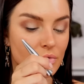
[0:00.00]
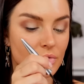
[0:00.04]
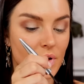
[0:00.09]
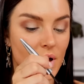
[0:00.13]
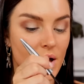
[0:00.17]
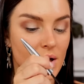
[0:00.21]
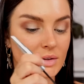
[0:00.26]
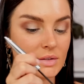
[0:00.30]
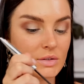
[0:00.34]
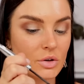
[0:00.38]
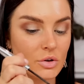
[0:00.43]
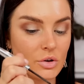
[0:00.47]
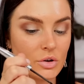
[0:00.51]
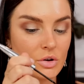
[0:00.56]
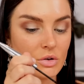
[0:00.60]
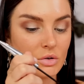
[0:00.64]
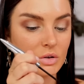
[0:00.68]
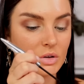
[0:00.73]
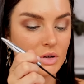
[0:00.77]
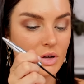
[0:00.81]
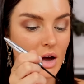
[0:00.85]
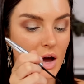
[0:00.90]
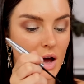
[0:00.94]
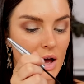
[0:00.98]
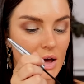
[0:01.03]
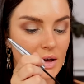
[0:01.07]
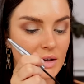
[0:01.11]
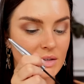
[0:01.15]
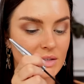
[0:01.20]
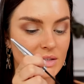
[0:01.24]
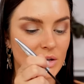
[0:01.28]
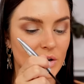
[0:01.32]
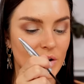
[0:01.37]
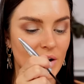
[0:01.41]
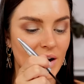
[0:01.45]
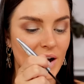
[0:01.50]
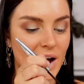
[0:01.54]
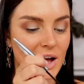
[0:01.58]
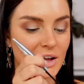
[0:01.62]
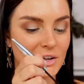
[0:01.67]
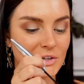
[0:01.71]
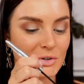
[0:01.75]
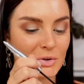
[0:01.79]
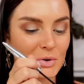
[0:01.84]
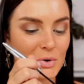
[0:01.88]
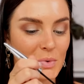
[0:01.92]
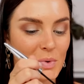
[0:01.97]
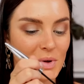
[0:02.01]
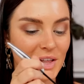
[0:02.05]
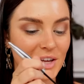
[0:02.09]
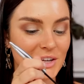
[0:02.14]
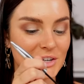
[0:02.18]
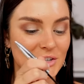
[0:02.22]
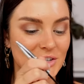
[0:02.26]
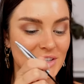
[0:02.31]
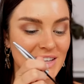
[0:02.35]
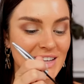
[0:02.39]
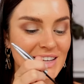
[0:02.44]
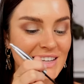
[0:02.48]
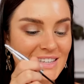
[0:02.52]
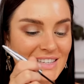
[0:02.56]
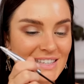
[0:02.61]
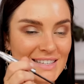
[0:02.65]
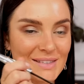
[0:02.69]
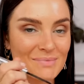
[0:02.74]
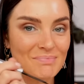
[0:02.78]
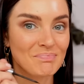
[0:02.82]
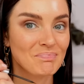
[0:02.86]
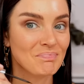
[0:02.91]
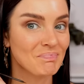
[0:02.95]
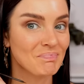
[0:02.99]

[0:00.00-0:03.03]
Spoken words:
far, so good, guys. Sorry, I can't talk while I do this.